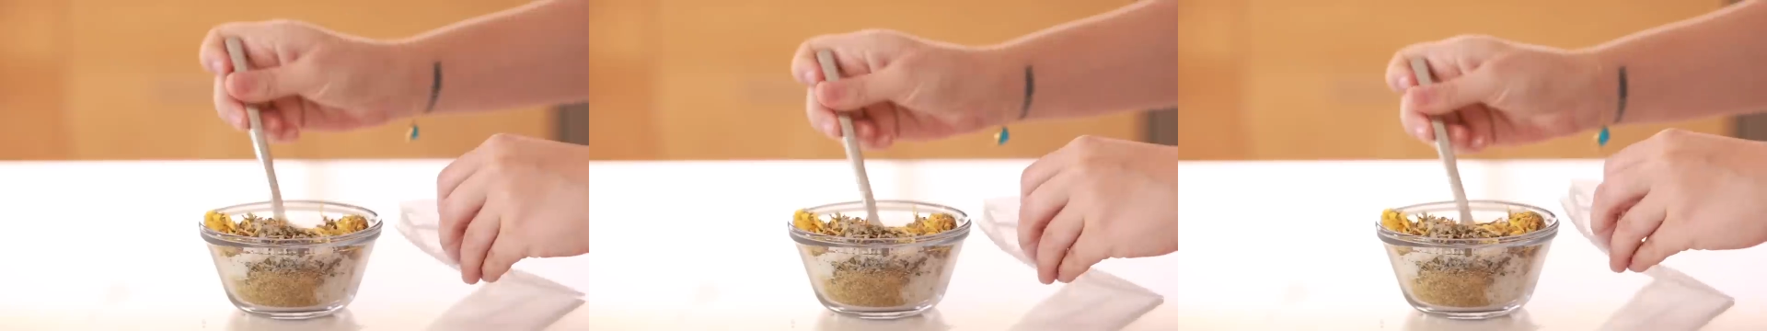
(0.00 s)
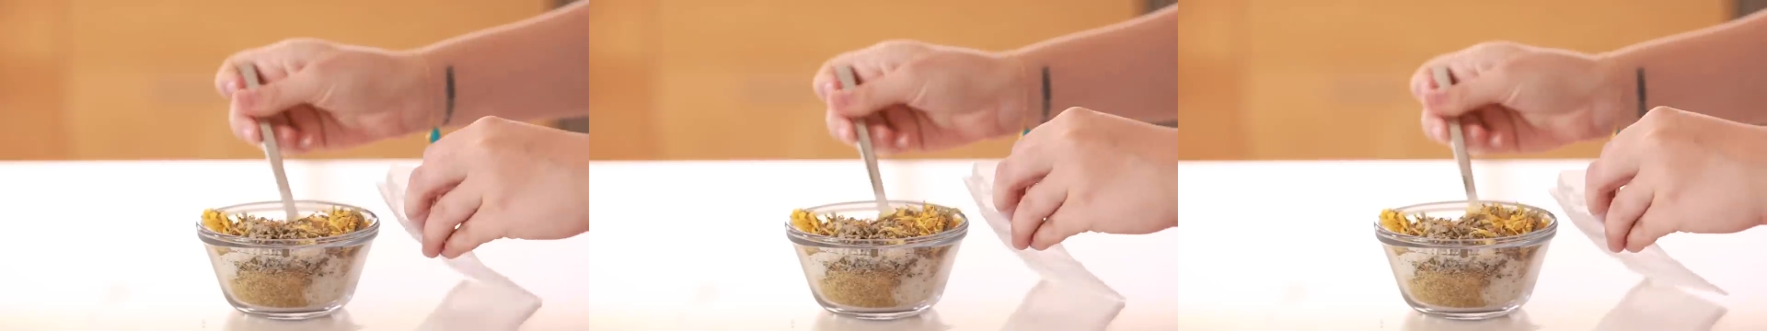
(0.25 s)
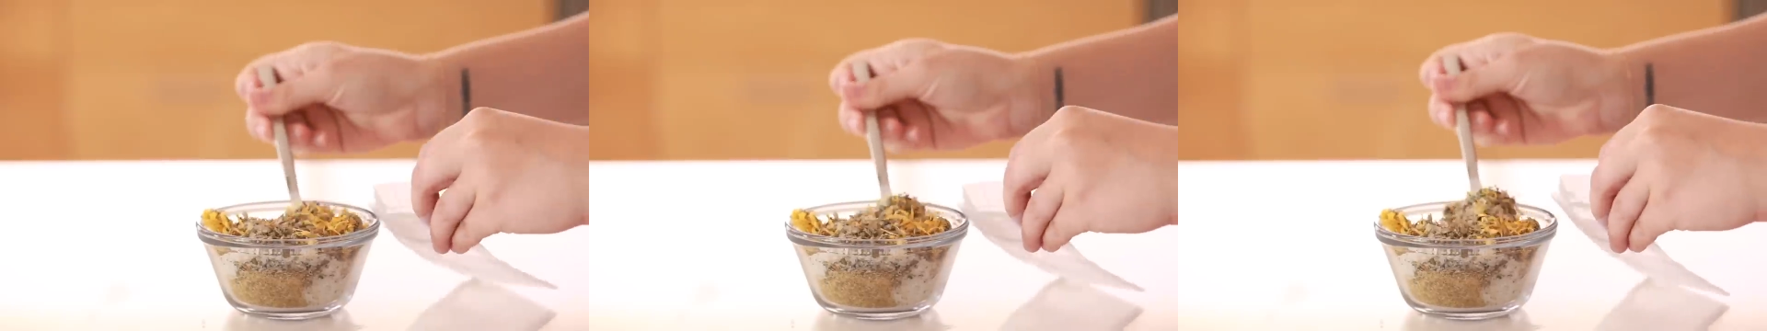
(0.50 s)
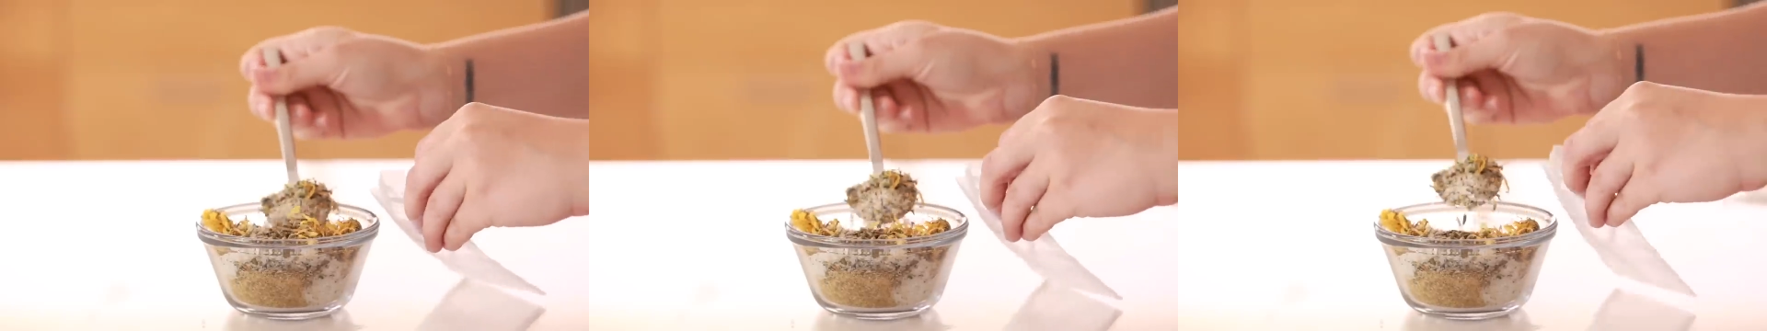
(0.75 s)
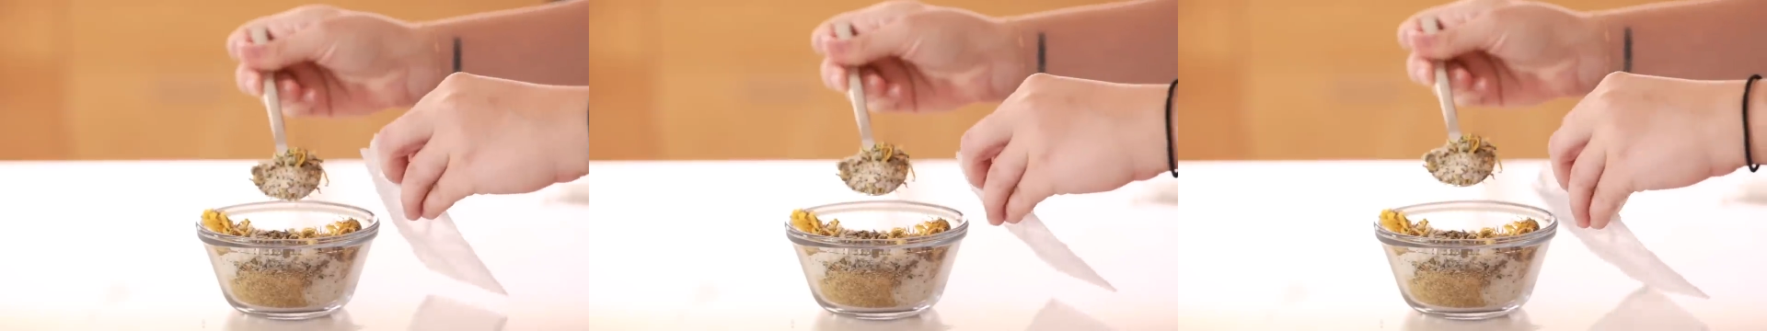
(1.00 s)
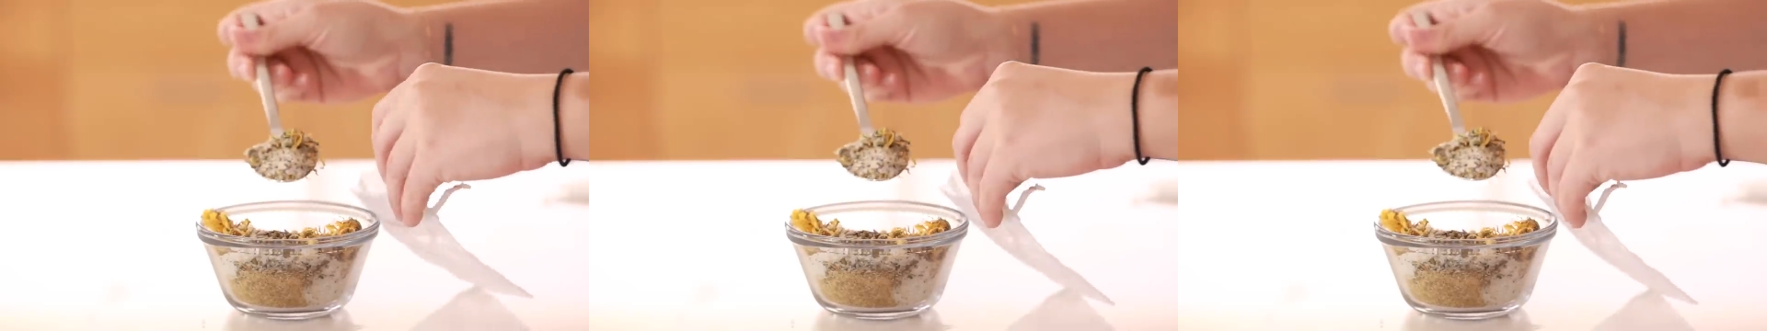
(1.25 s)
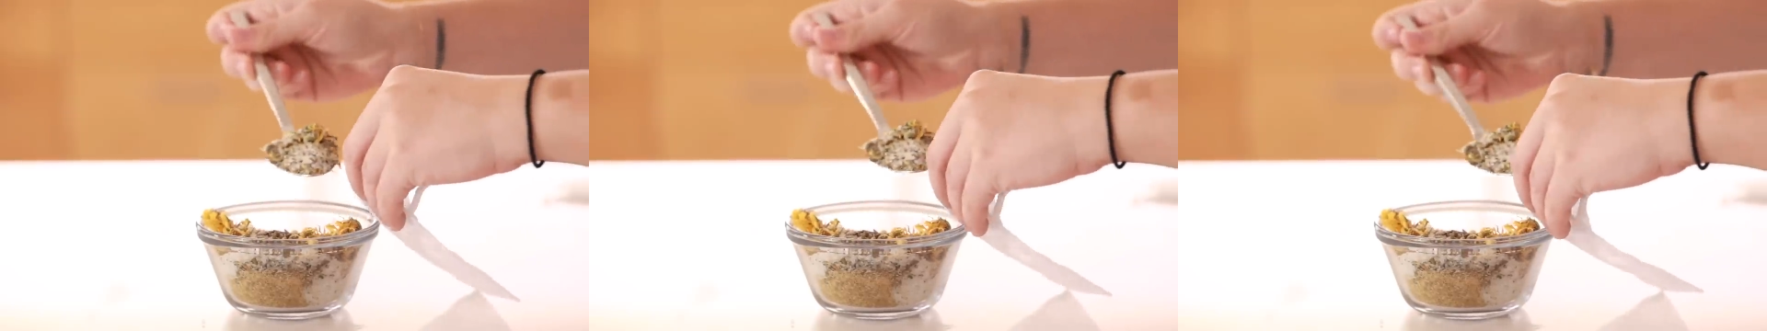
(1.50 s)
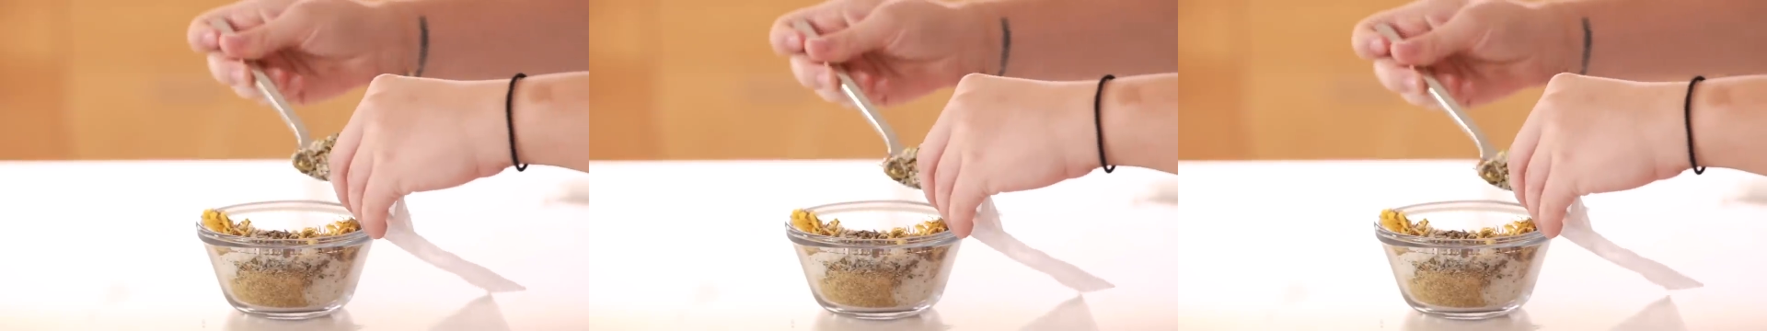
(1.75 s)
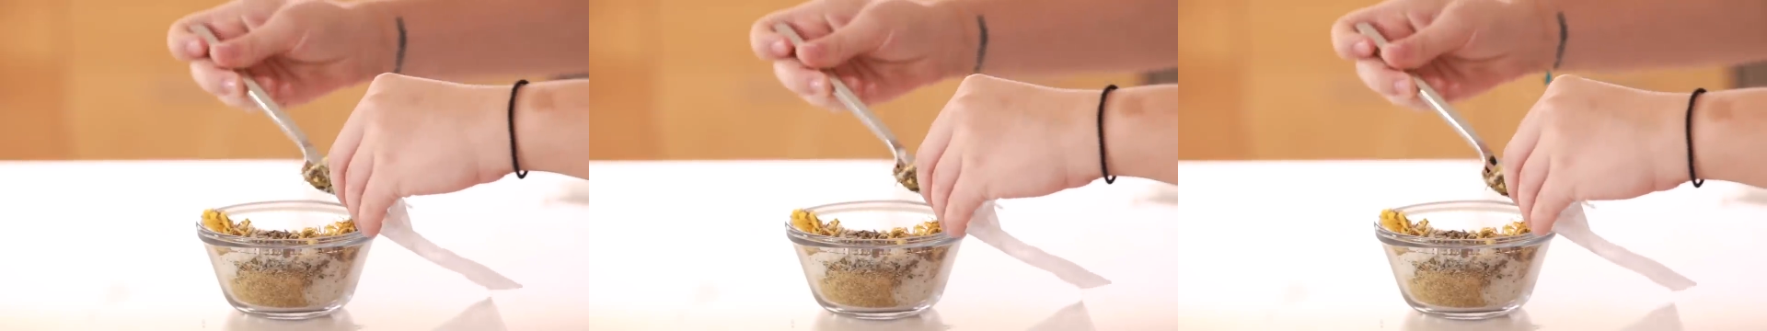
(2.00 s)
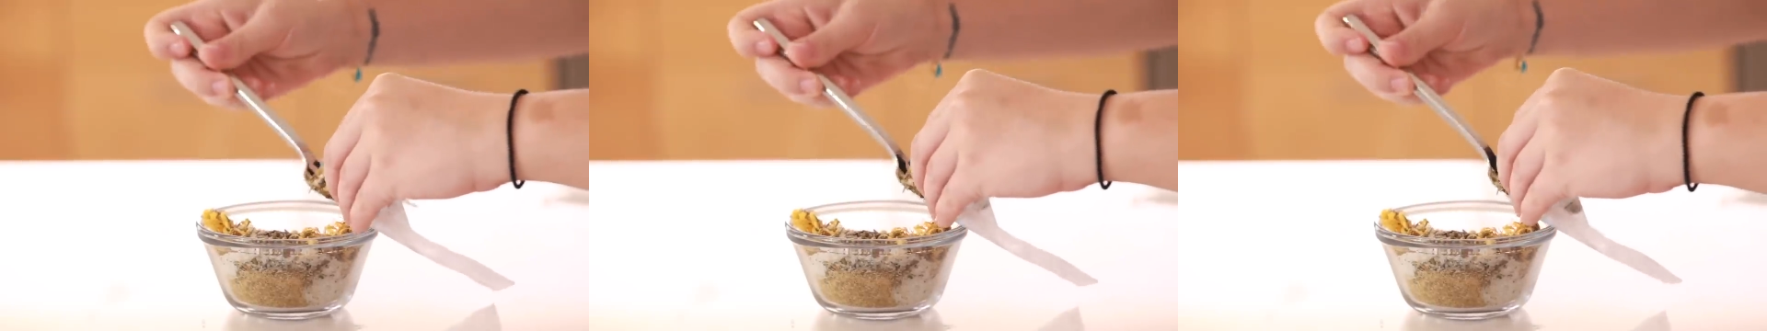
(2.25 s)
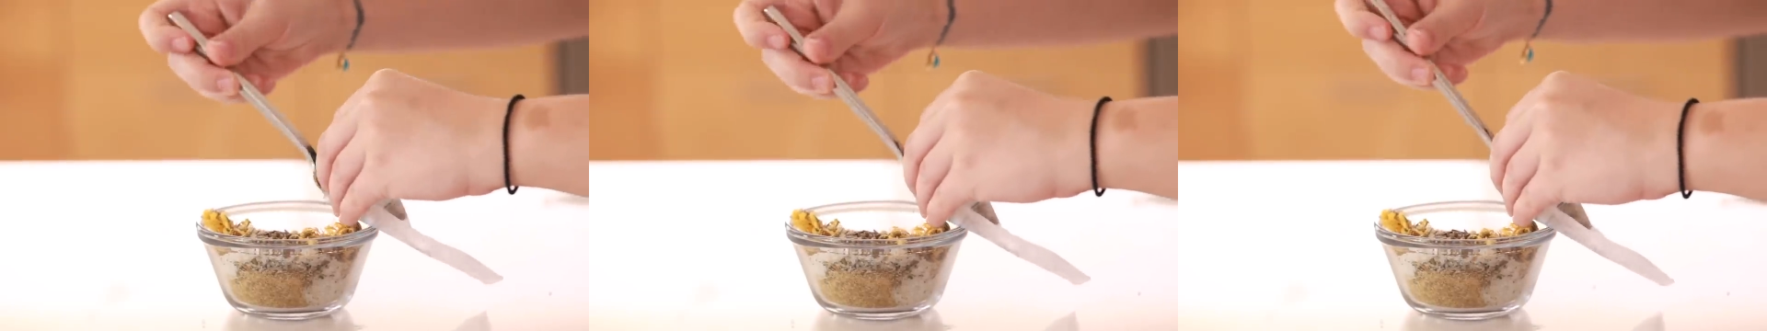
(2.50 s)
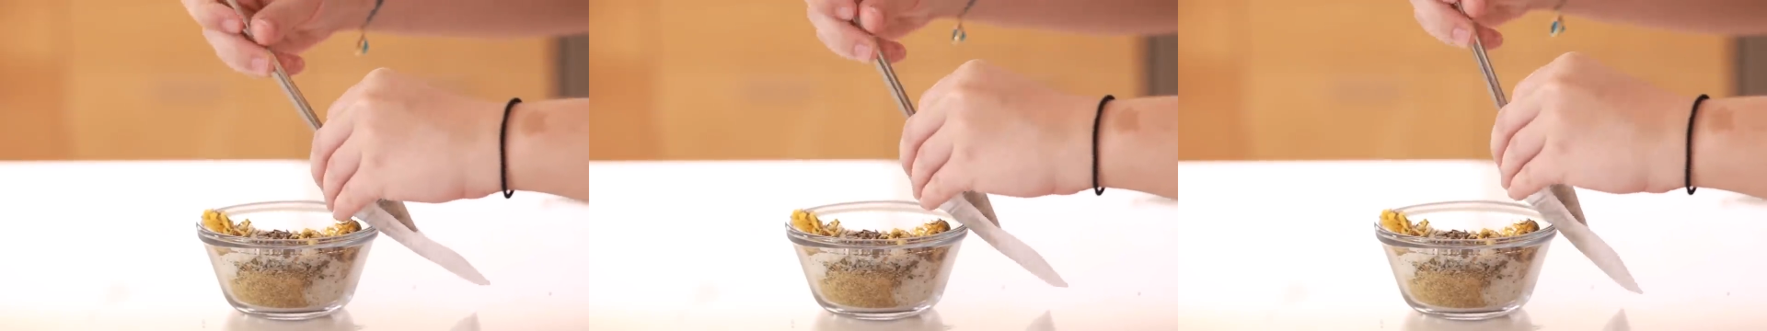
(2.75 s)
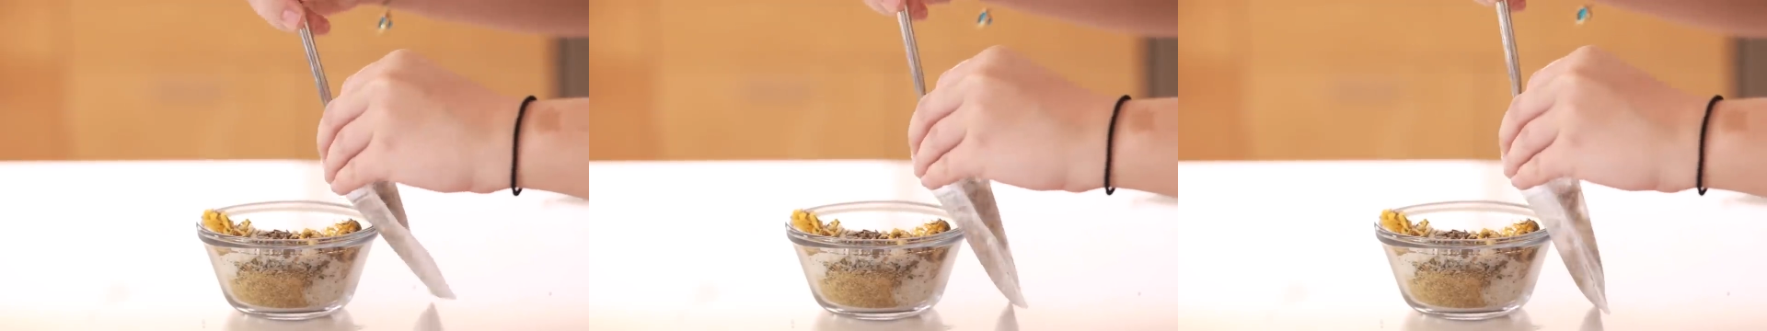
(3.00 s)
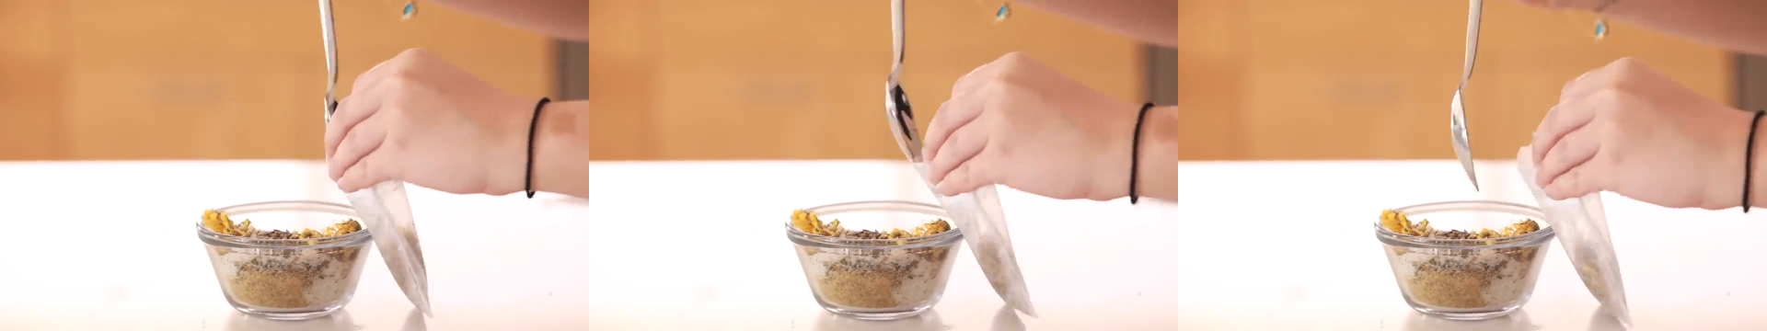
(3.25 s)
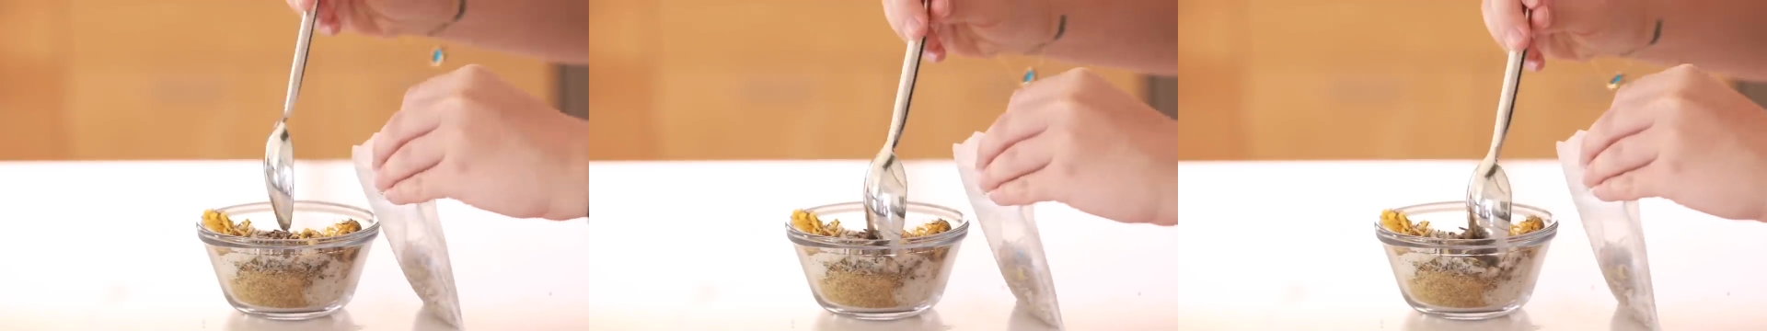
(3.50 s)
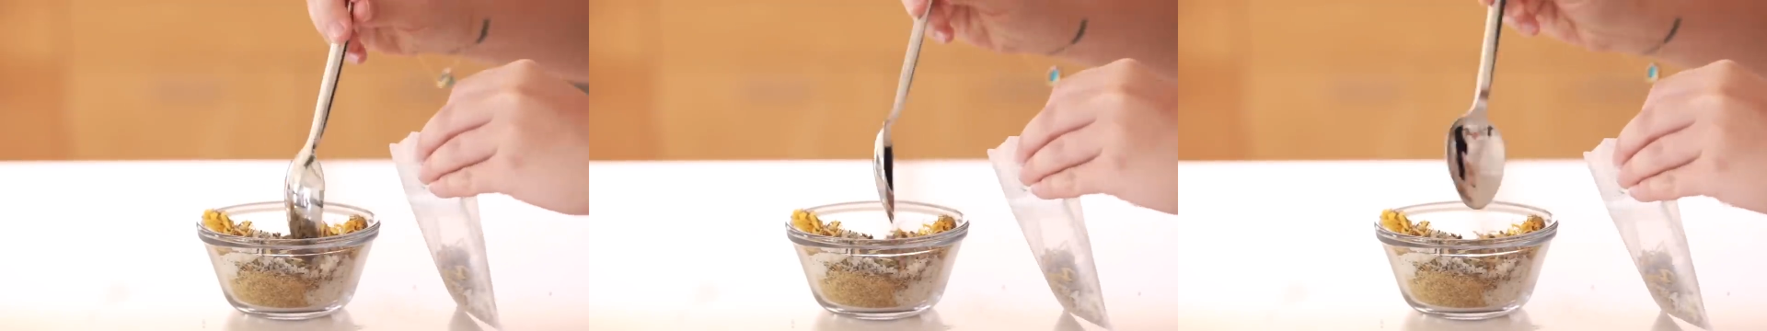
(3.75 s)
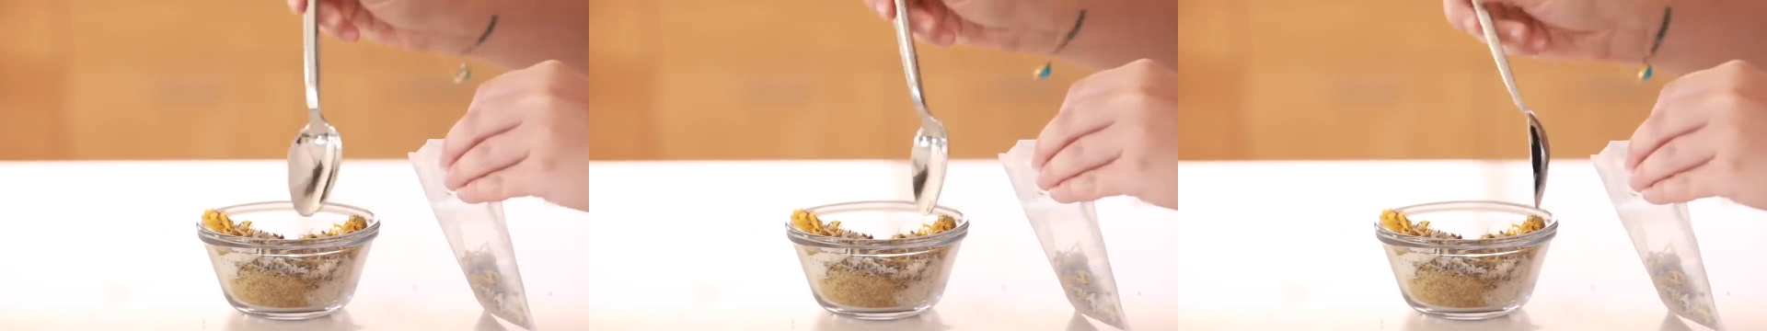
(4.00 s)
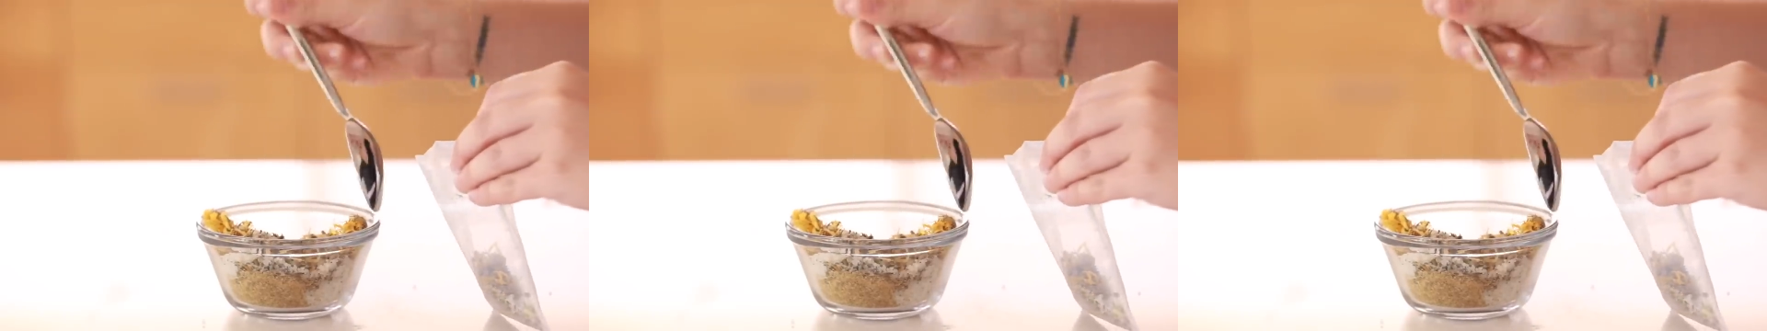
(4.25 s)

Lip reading: (no speaker visible)